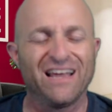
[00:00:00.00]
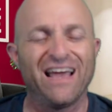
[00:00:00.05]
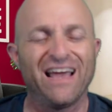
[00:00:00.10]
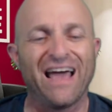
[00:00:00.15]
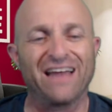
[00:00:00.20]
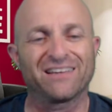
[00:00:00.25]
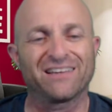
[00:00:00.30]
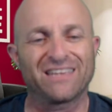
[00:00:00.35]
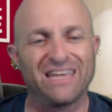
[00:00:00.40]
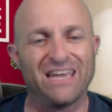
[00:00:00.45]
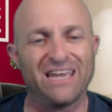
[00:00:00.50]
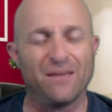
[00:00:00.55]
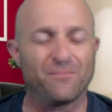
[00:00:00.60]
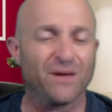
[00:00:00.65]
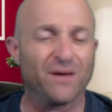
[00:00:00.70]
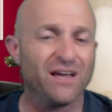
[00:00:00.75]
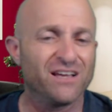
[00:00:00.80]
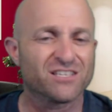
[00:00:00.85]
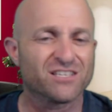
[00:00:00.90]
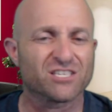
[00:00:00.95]
and keep
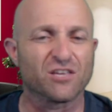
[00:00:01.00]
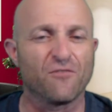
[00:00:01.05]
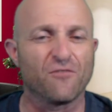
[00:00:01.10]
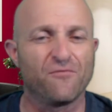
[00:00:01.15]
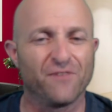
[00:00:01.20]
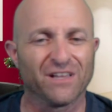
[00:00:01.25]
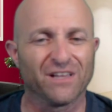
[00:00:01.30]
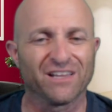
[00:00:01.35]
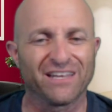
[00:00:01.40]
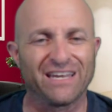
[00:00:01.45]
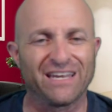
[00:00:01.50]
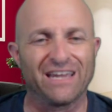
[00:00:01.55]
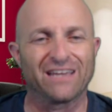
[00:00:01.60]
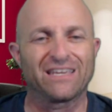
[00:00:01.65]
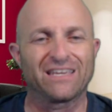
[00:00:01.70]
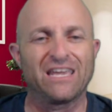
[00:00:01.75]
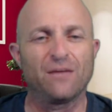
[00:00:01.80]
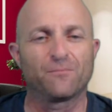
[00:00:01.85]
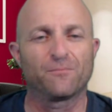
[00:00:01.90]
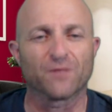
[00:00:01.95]
civility and
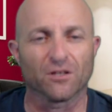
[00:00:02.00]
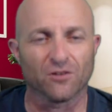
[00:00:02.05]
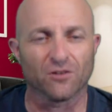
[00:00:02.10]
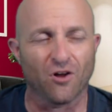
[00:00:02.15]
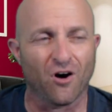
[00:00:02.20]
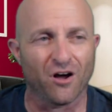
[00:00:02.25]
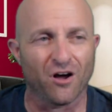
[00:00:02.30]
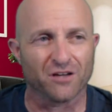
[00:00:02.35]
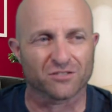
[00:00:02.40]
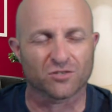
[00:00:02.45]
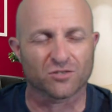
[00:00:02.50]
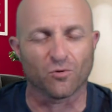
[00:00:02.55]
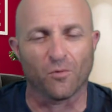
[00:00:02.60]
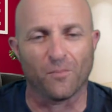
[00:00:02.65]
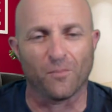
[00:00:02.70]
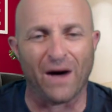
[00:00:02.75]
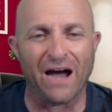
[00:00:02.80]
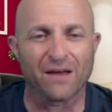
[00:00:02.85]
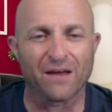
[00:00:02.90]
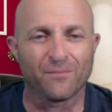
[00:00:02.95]
keep the laws, to
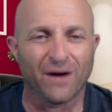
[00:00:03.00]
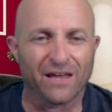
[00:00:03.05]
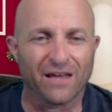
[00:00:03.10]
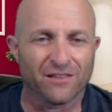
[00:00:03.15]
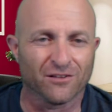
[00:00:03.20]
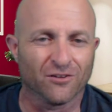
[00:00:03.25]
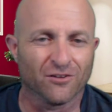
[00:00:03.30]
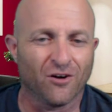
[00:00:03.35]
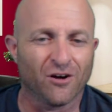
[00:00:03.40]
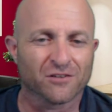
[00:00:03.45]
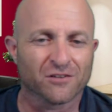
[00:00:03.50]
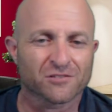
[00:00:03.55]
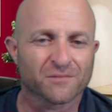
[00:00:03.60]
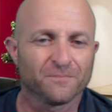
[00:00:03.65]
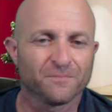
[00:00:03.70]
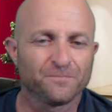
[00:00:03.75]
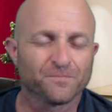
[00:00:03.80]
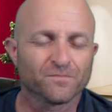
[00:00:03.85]
abide by the laws.